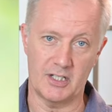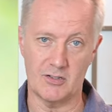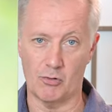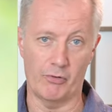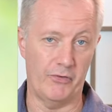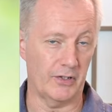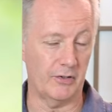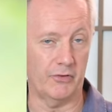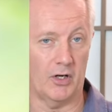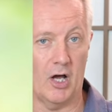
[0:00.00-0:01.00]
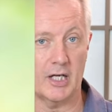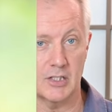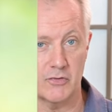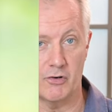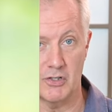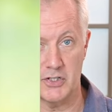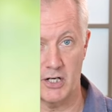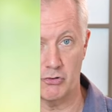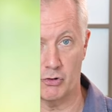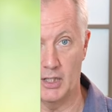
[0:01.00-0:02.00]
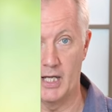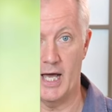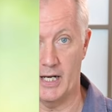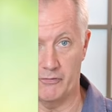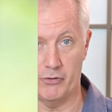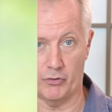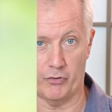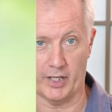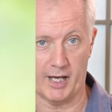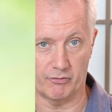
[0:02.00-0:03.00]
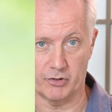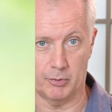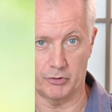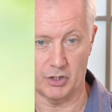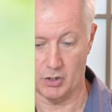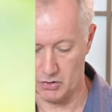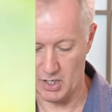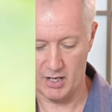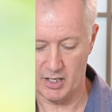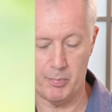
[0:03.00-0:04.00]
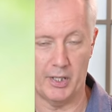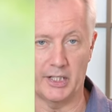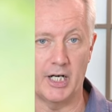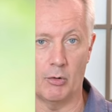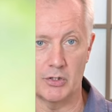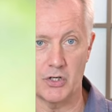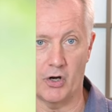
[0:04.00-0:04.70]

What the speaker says: seesaw effect, if you like, is very central and it feels very comfortable to use. You barely know it's